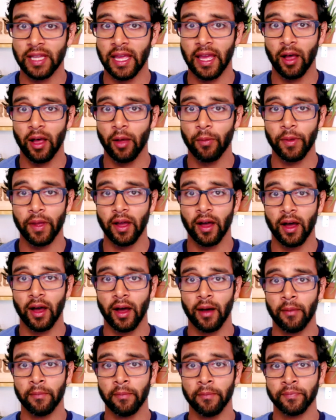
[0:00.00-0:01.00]
to help
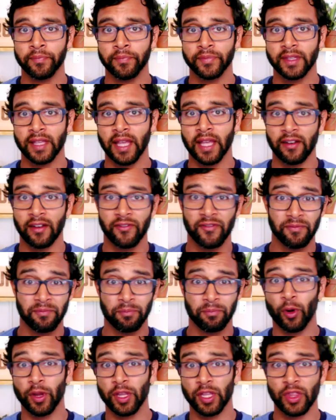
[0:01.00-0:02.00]
kind of
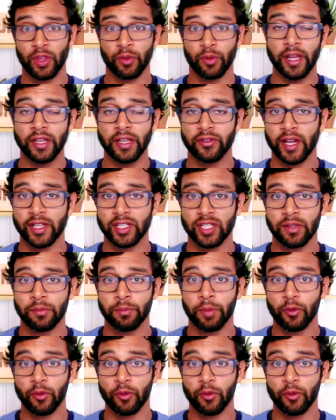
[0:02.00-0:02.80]
point you in the right direction.